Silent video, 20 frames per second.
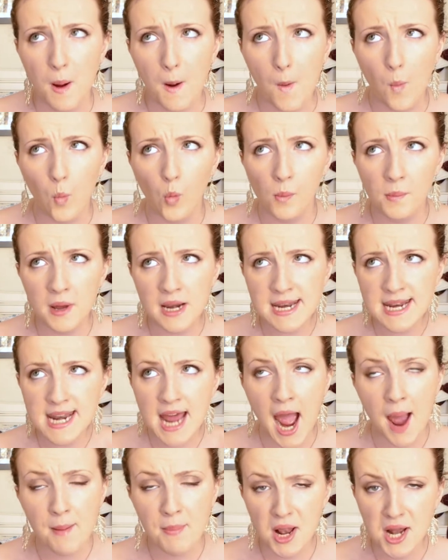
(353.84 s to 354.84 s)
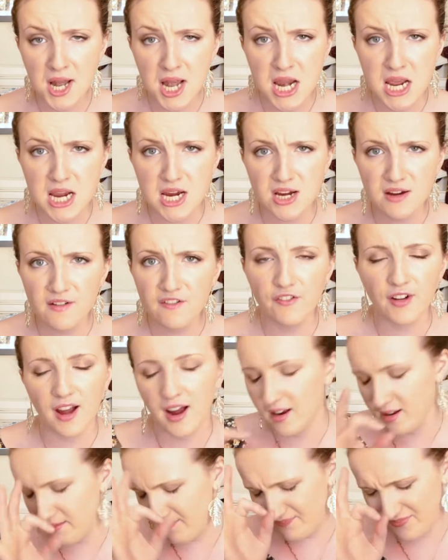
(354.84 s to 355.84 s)
woman, I believe.
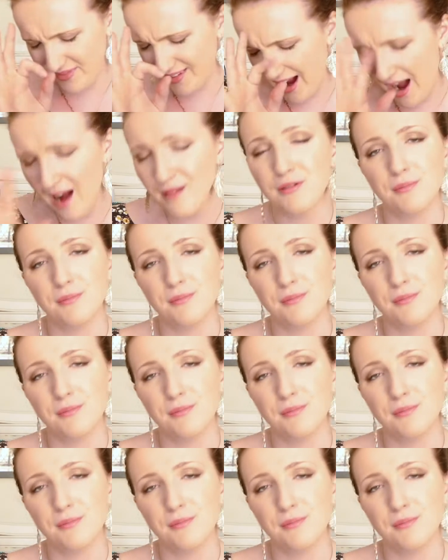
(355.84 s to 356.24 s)
I can't